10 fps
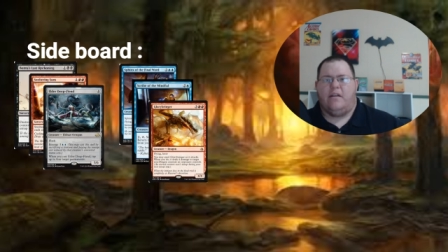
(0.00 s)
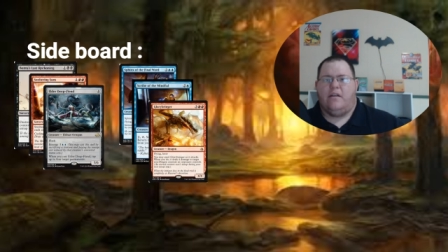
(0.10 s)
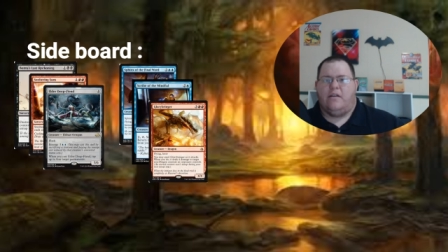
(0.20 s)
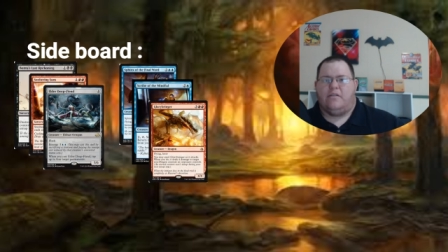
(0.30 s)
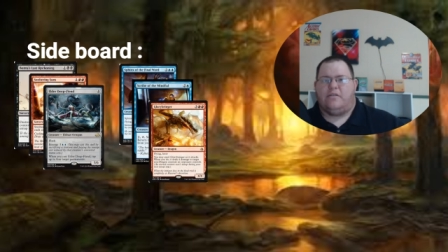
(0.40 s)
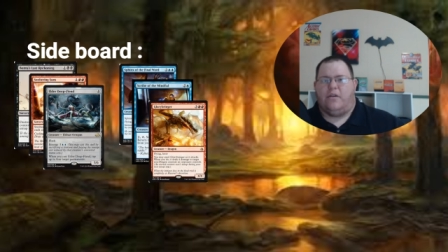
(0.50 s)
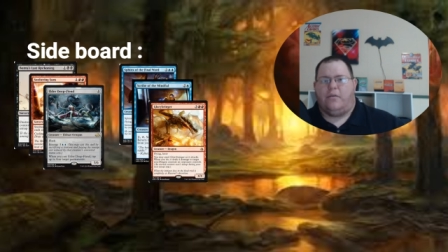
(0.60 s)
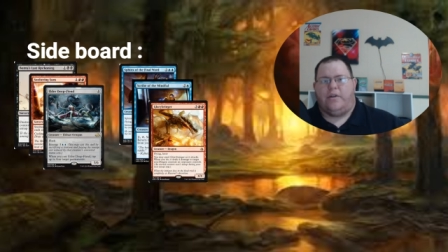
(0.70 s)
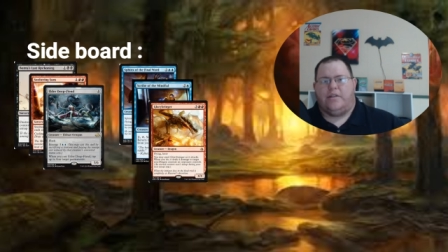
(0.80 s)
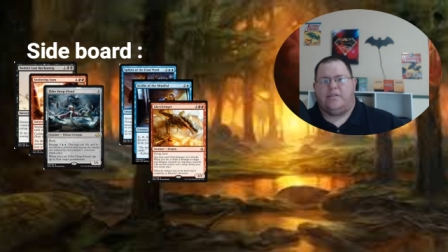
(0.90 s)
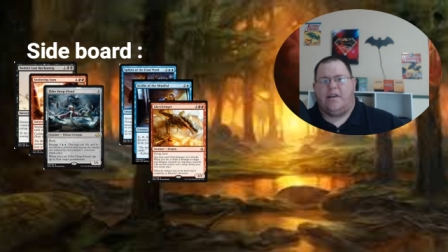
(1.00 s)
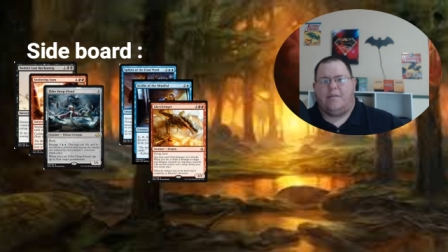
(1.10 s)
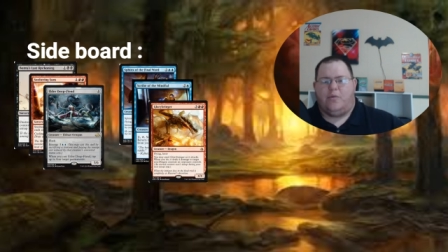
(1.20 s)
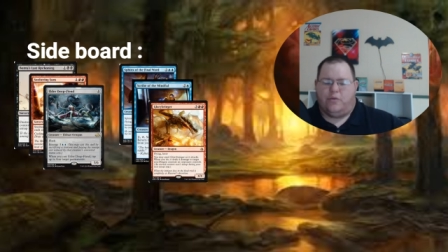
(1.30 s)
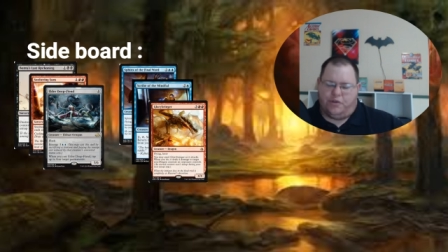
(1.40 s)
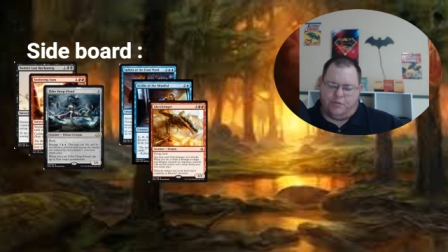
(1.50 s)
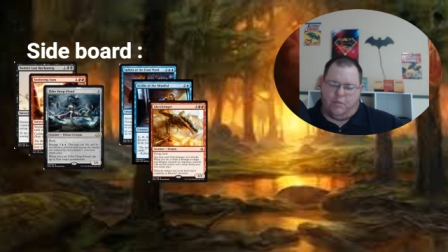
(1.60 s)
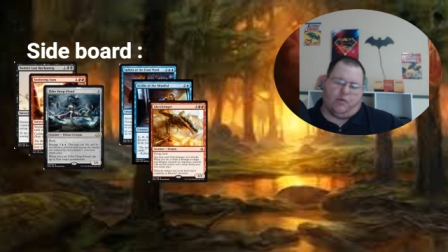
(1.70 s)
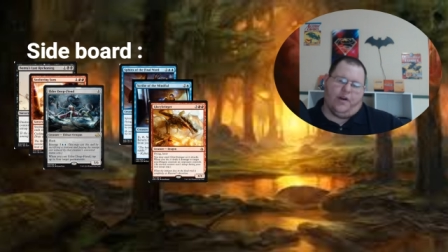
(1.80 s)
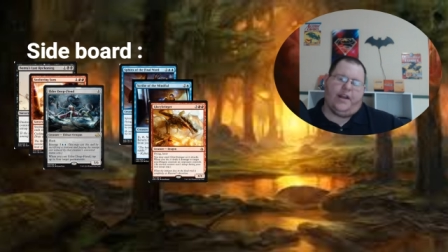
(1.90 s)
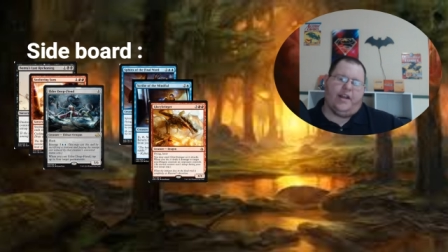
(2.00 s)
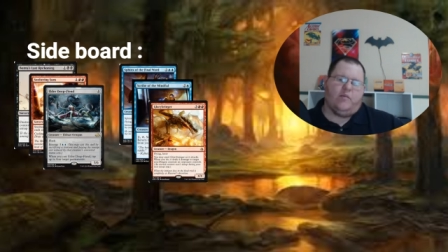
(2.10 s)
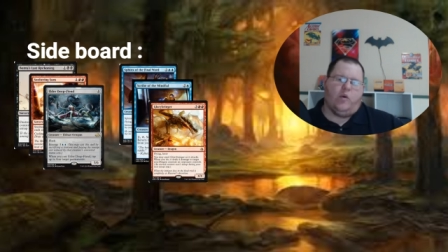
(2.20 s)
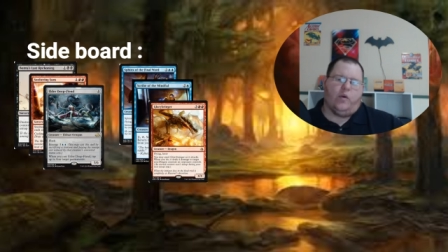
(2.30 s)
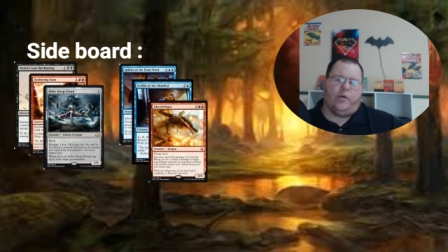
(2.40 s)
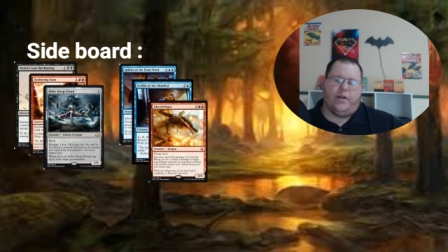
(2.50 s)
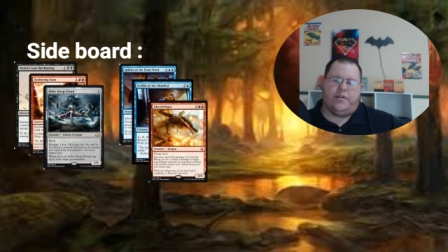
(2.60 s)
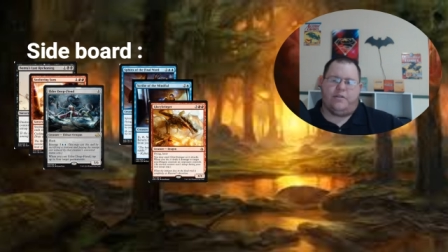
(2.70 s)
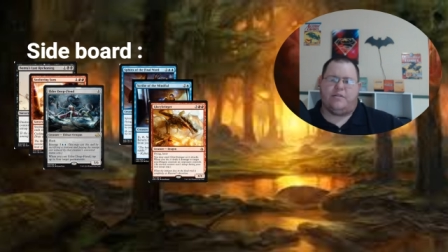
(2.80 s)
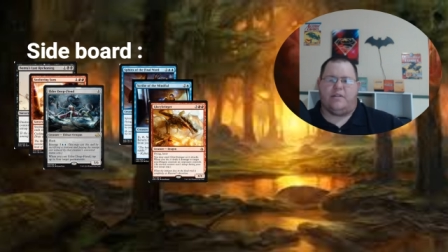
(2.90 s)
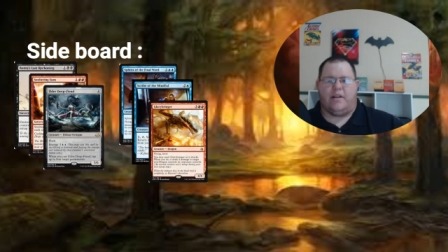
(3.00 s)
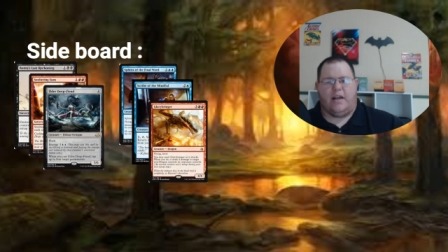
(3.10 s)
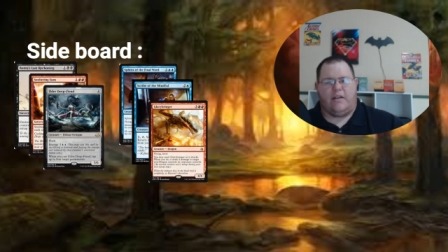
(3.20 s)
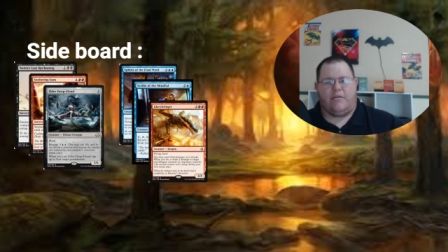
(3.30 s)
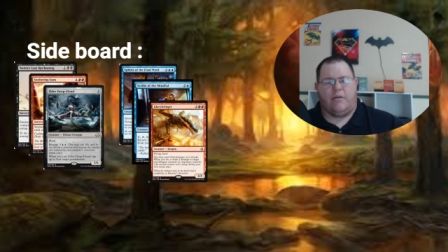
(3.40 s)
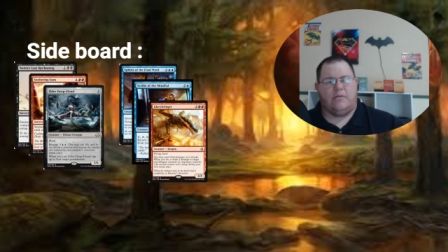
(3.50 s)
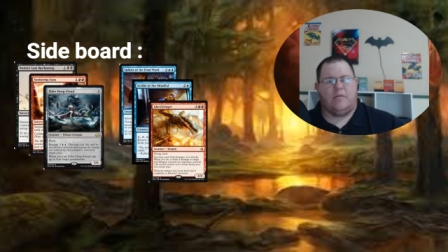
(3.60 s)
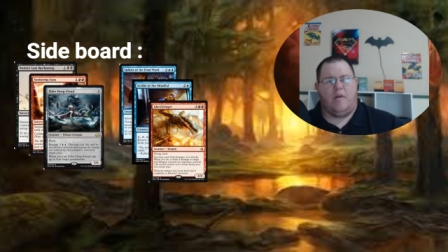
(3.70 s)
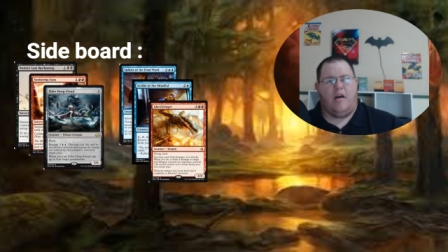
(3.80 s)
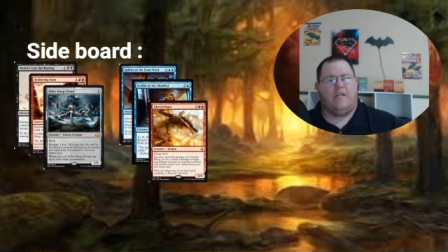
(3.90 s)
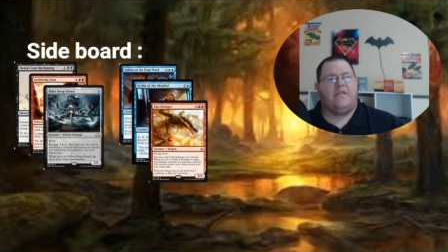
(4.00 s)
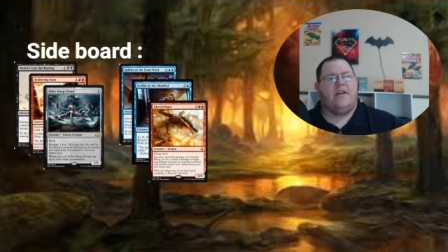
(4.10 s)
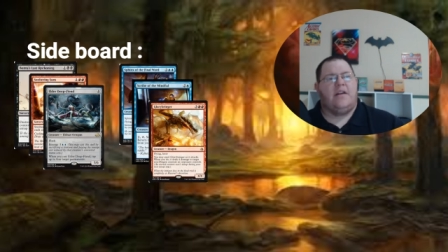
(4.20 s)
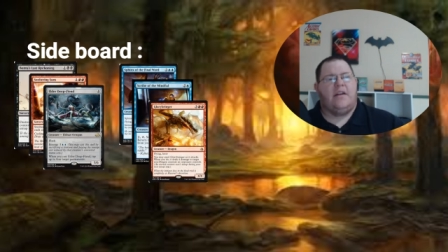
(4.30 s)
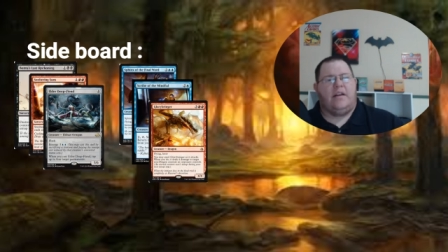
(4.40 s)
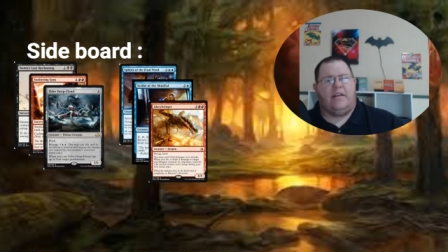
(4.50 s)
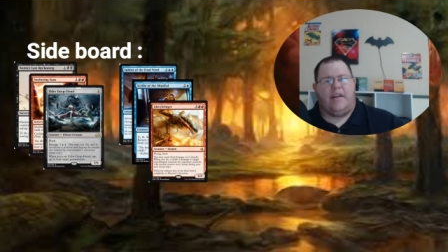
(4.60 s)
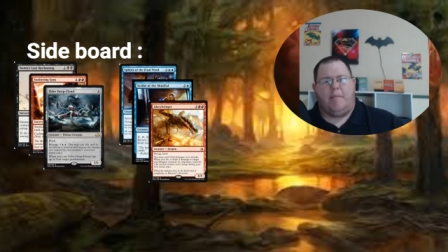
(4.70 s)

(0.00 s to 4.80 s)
So during sideboard you bring in more creatures and it kind of throws them off. They may